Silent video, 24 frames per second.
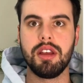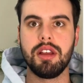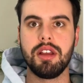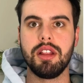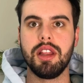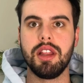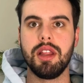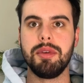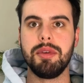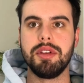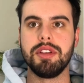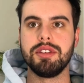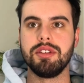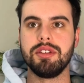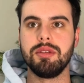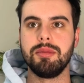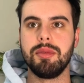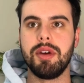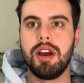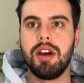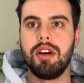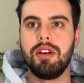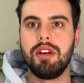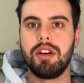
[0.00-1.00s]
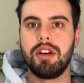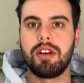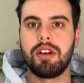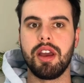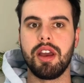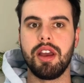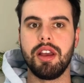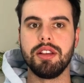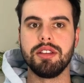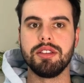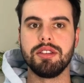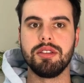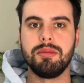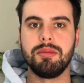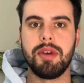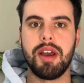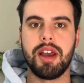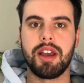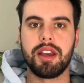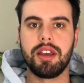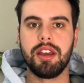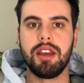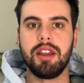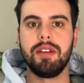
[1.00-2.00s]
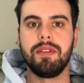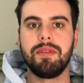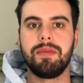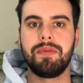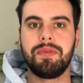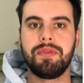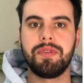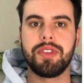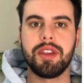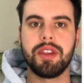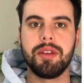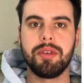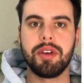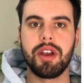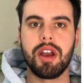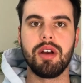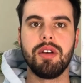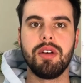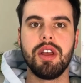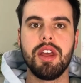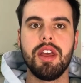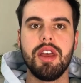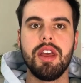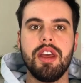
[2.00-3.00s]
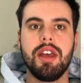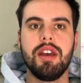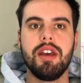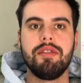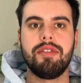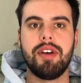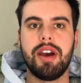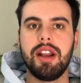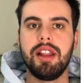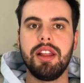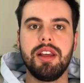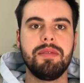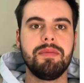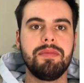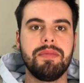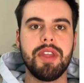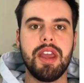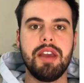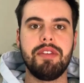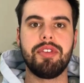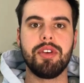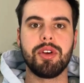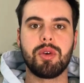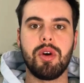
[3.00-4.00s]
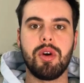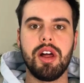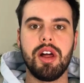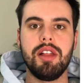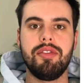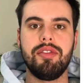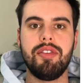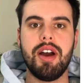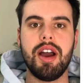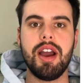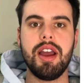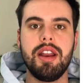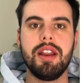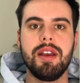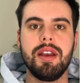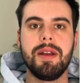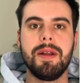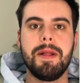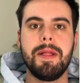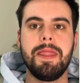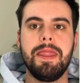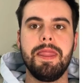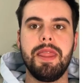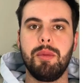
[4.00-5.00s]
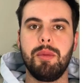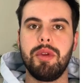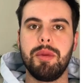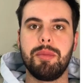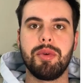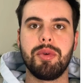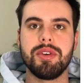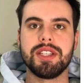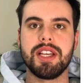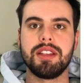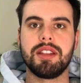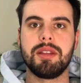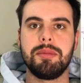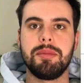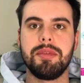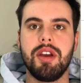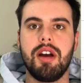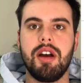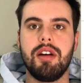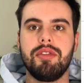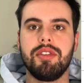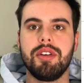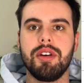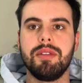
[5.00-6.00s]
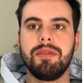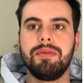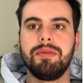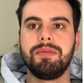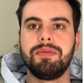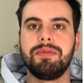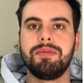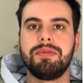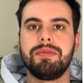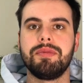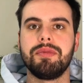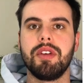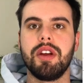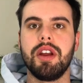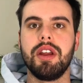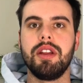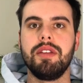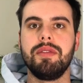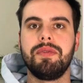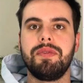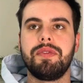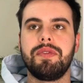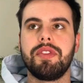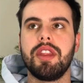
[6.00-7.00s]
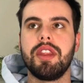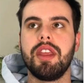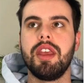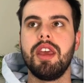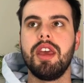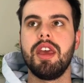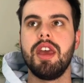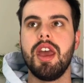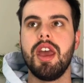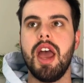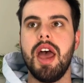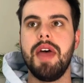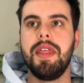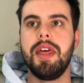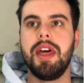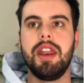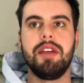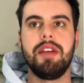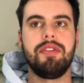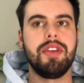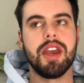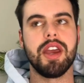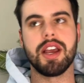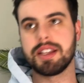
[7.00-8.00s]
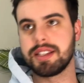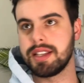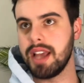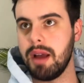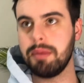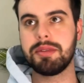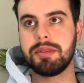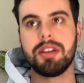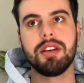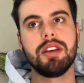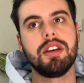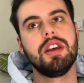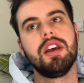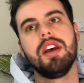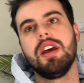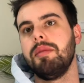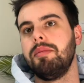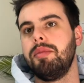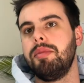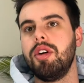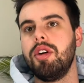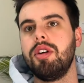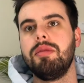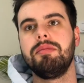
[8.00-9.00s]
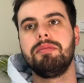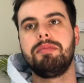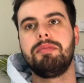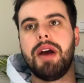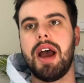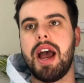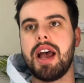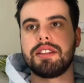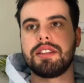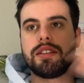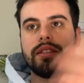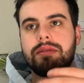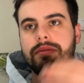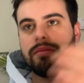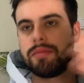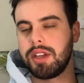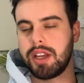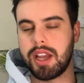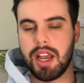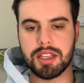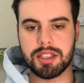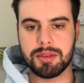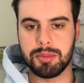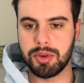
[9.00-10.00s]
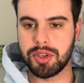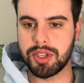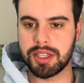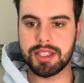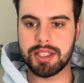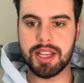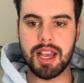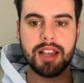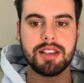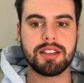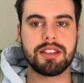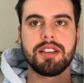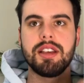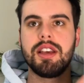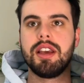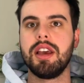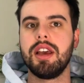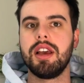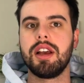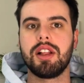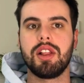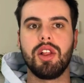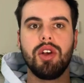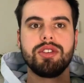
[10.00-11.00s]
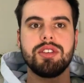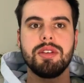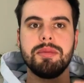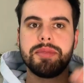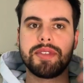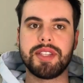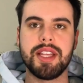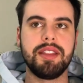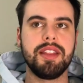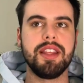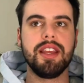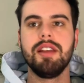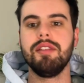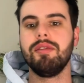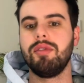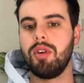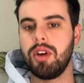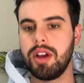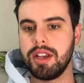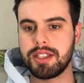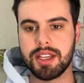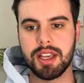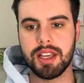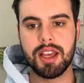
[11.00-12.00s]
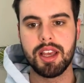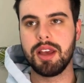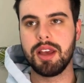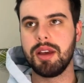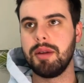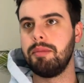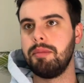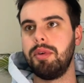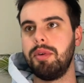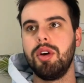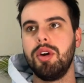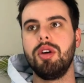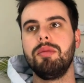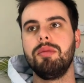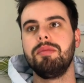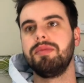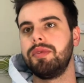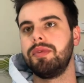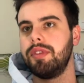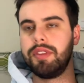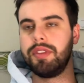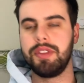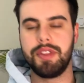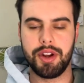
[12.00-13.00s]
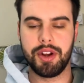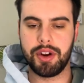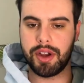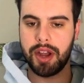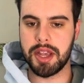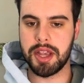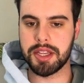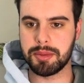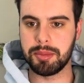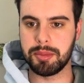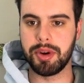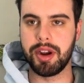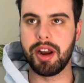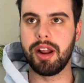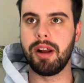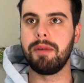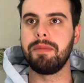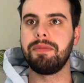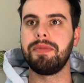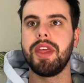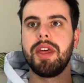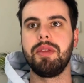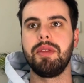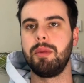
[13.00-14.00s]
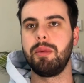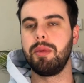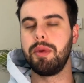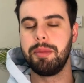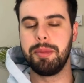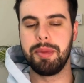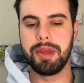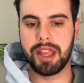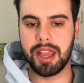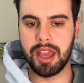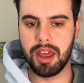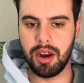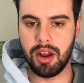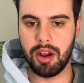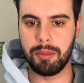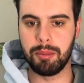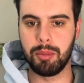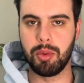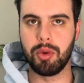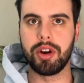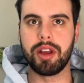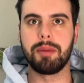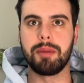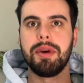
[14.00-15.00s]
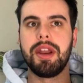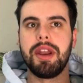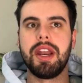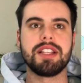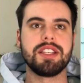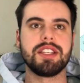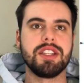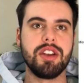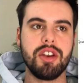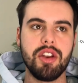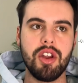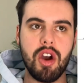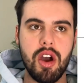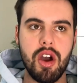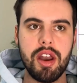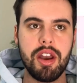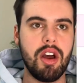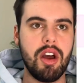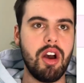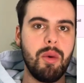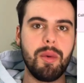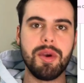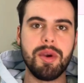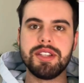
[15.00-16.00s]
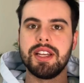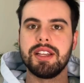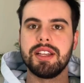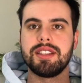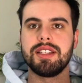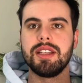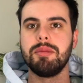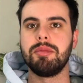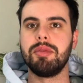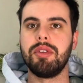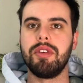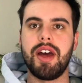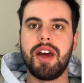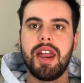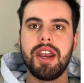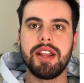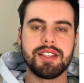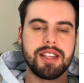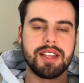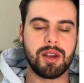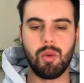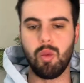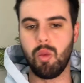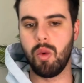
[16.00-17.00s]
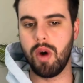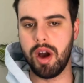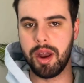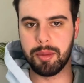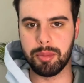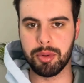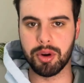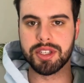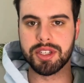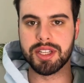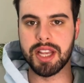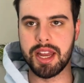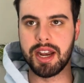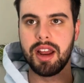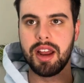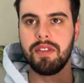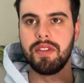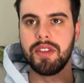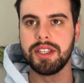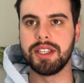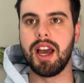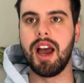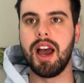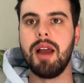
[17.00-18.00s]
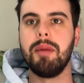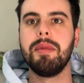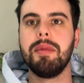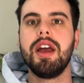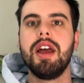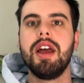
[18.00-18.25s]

Let me zoom out. Okay, zoom back in. Here we go. Finally, if they're qualified, then we present them the offer, right? And then if they accept, boom, pass to customer success, close them, send the invoice, boom, they're a customer now. And then we begin onboarding. But it's not always that simple. That is like 1% of the time.